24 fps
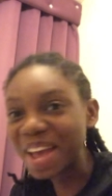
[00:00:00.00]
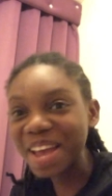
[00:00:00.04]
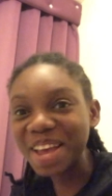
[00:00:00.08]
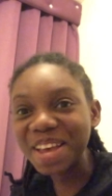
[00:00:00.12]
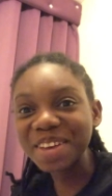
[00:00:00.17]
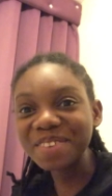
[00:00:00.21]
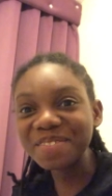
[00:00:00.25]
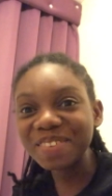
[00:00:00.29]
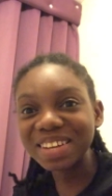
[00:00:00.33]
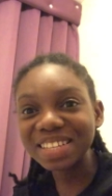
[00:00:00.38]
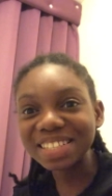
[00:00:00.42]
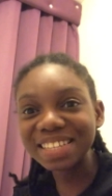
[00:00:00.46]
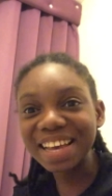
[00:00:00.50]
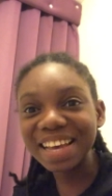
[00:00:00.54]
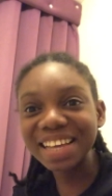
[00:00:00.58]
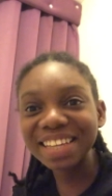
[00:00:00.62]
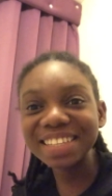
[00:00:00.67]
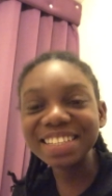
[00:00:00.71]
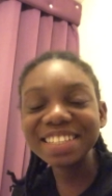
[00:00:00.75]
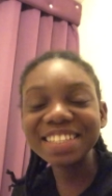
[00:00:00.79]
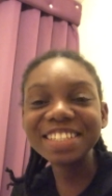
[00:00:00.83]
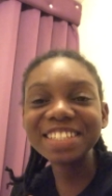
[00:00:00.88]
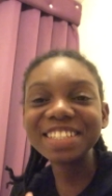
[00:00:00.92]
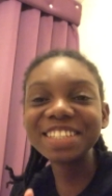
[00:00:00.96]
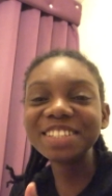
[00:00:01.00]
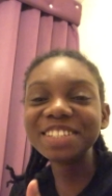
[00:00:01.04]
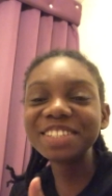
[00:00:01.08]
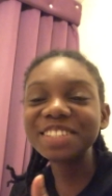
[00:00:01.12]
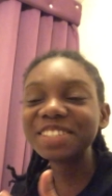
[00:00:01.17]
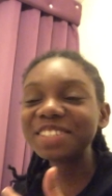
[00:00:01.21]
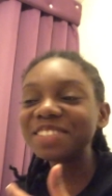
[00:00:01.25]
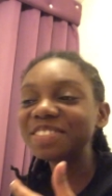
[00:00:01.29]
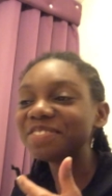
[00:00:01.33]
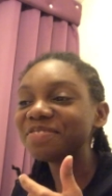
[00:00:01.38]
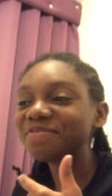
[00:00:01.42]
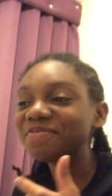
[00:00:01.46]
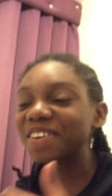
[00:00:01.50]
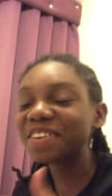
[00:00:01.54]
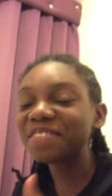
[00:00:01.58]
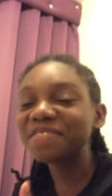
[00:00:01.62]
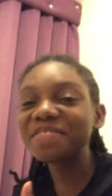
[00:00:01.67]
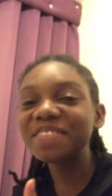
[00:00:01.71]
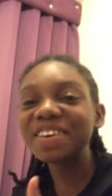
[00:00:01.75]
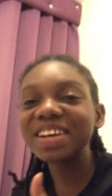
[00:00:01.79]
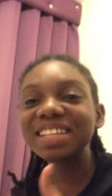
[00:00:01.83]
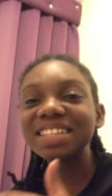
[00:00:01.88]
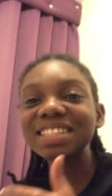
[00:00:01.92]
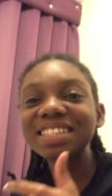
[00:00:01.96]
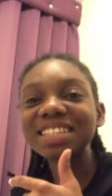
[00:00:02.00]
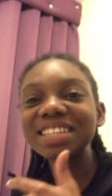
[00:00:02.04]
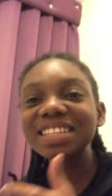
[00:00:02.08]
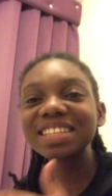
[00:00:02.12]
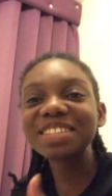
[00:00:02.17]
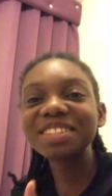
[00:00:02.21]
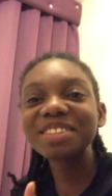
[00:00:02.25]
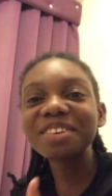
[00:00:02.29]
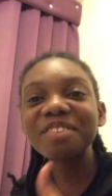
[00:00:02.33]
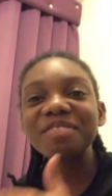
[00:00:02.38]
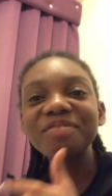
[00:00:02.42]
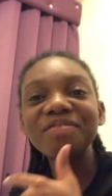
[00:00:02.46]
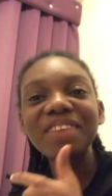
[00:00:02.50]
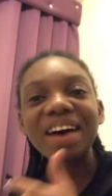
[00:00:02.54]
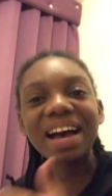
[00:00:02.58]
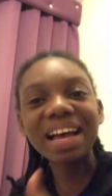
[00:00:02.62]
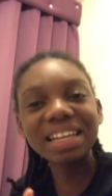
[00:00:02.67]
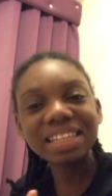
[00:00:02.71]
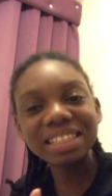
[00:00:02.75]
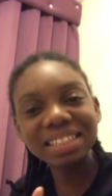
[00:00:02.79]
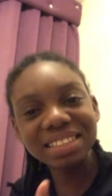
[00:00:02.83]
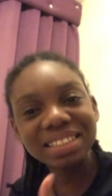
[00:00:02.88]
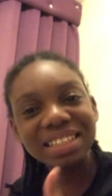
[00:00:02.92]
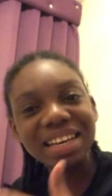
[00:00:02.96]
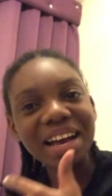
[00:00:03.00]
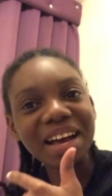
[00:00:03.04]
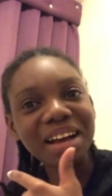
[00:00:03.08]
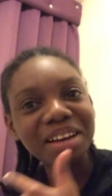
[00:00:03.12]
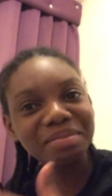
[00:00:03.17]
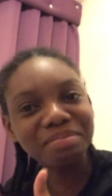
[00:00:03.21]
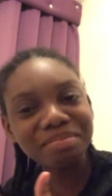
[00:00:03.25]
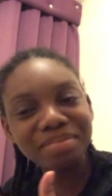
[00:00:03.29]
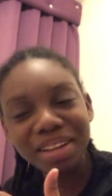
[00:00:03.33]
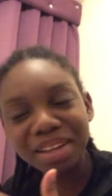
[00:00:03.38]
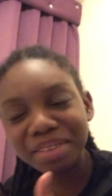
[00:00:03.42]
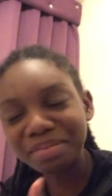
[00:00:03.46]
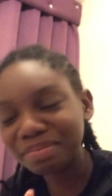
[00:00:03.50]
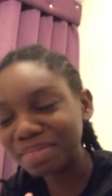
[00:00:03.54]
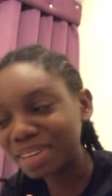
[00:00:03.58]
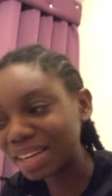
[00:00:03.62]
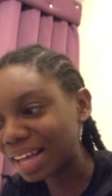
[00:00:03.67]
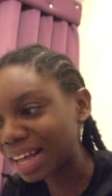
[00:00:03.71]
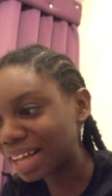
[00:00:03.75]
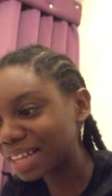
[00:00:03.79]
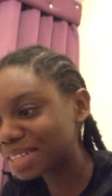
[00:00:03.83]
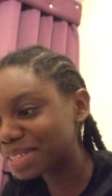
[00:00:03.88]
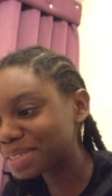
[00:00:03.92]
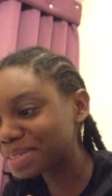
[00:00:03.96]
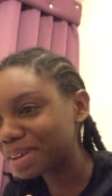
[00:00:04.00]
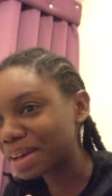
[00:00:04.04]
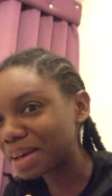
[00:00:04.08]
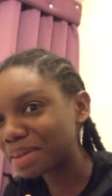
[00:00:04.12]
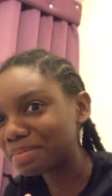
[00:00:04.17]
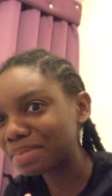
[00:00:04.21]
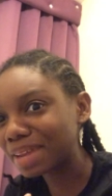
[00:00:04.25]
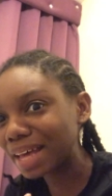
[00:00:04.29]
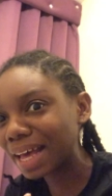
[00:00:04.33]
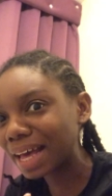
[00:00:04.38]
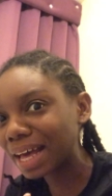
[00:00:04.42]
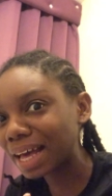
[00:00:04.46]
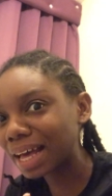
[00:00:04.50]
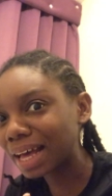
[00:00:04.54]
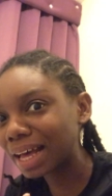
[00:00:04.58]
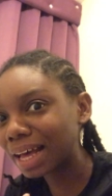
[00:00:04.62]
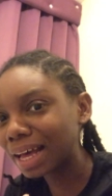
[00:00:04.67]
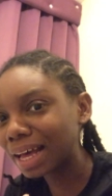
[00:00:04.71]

It was saying the reference is not valid and blah blah. So I'm like,